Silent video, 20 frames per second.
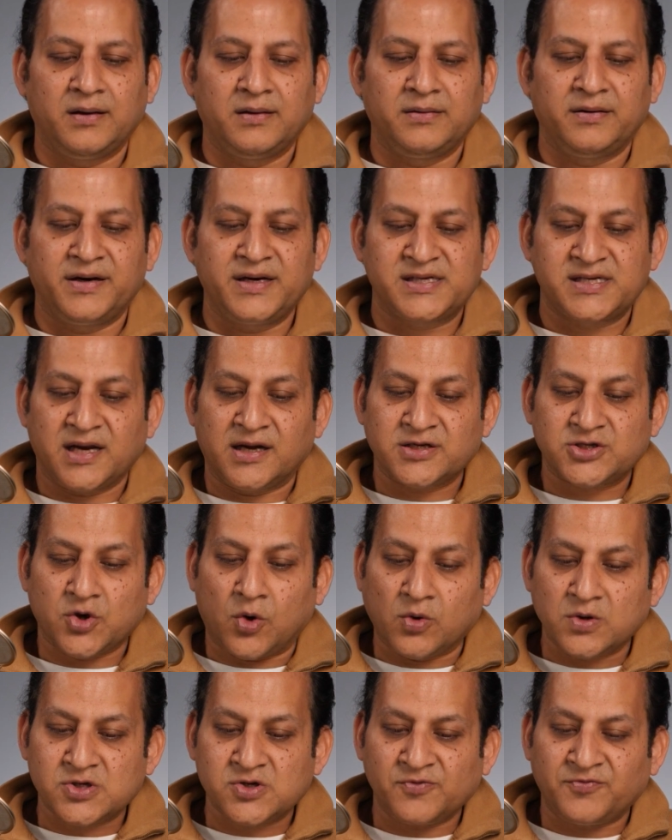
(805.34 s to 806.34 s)
The research
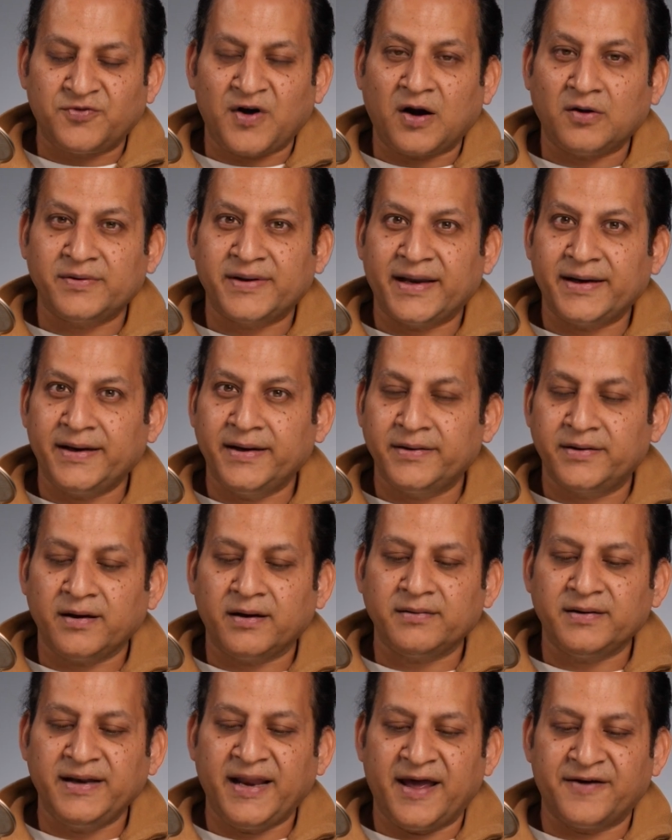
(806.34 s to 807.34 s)
also found that
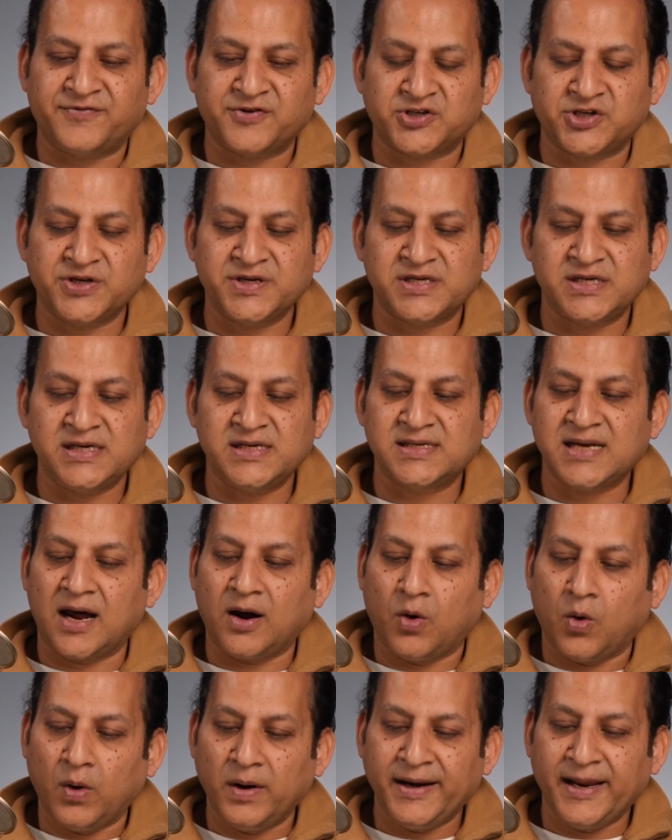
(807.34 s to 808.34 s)
internal efficiencies
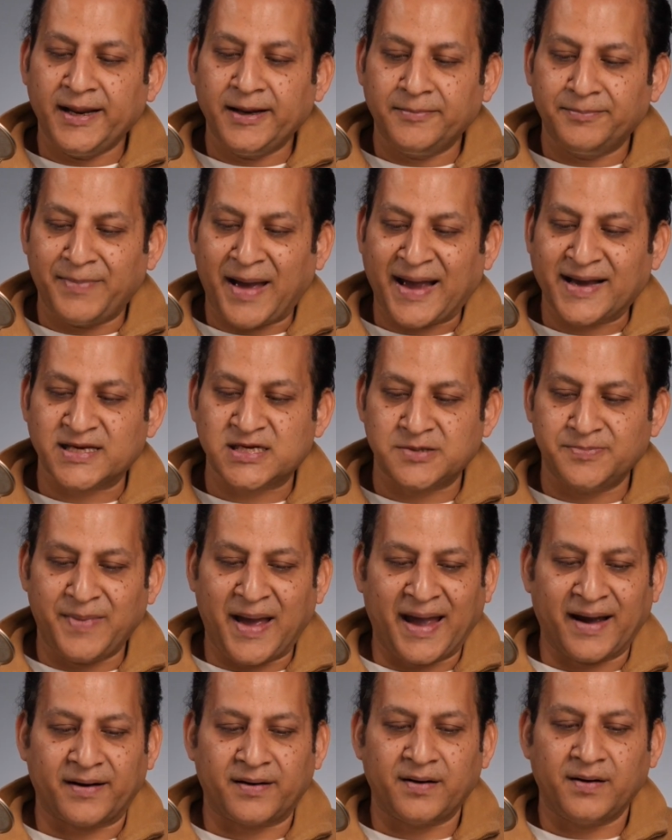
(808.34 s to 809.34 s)
are holding banks
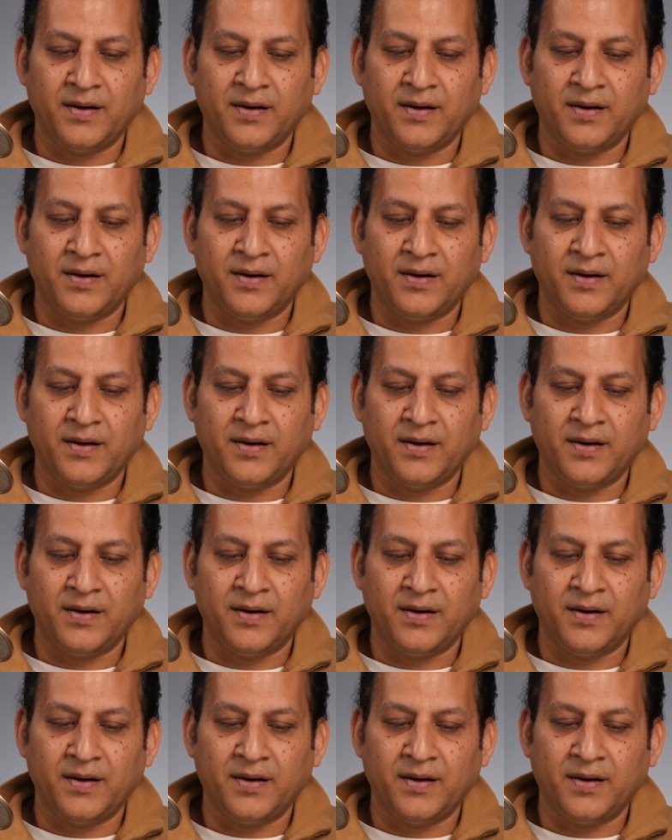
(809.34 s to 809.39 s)
back.